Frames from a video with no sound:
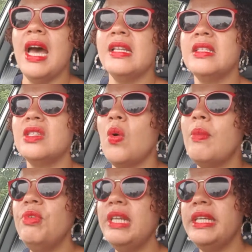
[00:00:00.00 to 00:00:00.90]
and so
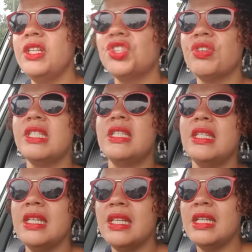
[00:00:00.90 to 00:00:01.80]
I'm really
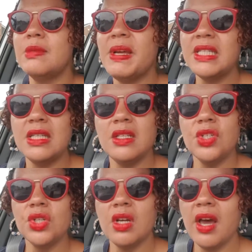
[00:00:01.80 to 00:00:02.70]
interested in his
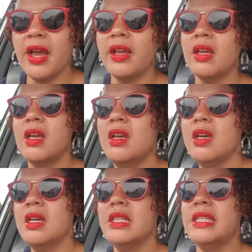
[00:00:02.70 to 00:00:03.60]
message, like,
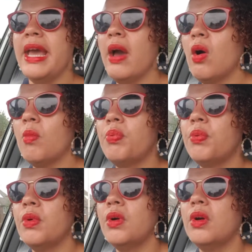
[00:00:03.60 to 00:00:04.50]
to help
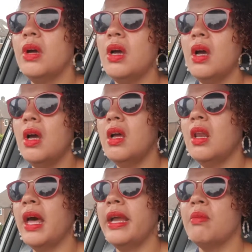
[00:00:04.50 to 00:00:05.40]

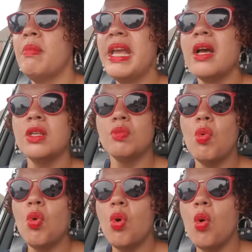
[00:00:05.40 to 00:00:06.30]
like make us
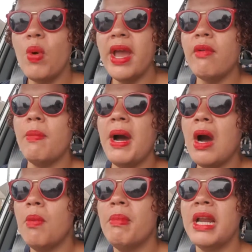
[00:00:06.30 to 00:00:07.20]
more aware
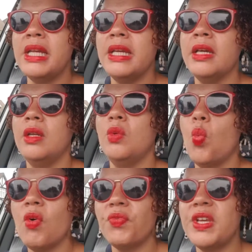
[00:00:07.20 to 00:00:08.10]
about money and
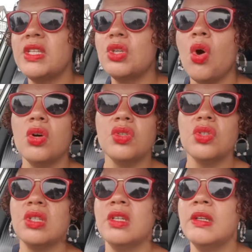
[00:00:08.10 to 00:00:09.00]
what things
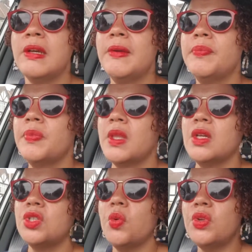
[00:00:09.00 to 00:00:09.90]
cost
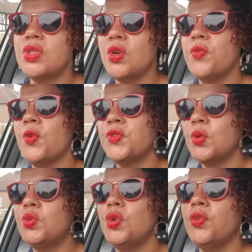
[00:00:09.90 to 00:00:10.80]
and so on and so forth.
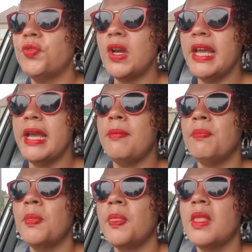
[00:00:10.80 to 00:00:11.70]
So do follow him.
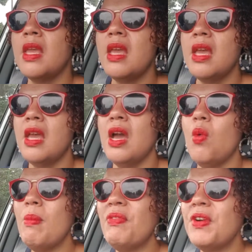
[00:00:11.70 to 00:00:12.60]
And
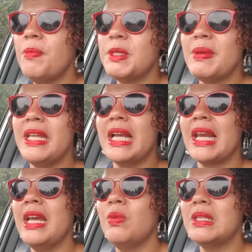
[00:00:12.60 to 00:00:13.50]
what my therapist made it
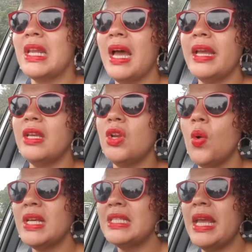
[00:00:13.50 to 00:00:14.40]
clear was like, you
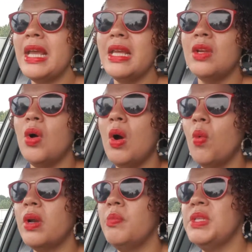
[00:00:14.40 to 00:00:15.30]
know, I say, you know, I
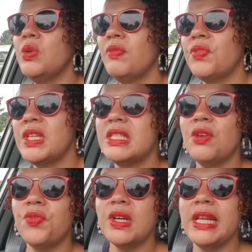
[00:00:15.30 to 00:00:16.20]
want to be doing things
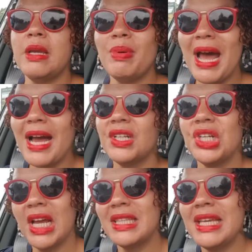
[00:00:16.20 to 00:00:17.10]
differently, but
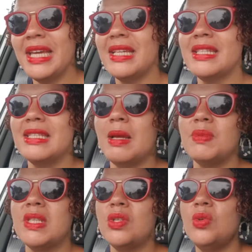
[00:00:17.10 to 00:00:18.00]
actually I'd taken
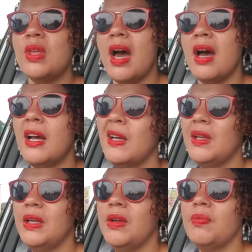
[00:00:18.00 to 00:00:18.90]
steps to do that.
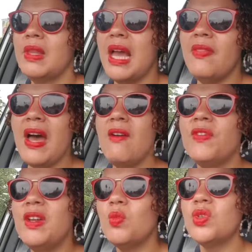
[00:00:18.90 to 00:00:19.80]
And that
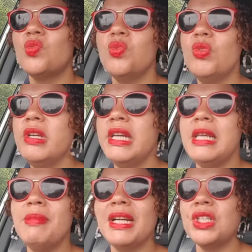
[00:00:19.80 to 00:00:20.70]
event was
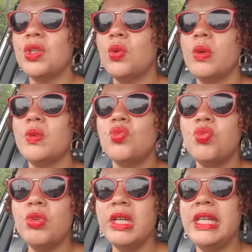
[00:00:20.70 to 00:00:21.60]
really magical. It was
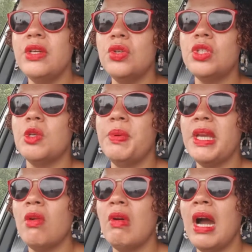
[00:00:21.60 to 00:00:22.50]
really good to
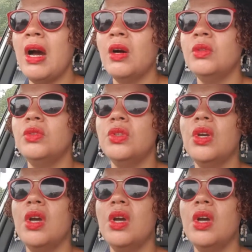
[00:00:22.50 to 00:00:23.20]
be around,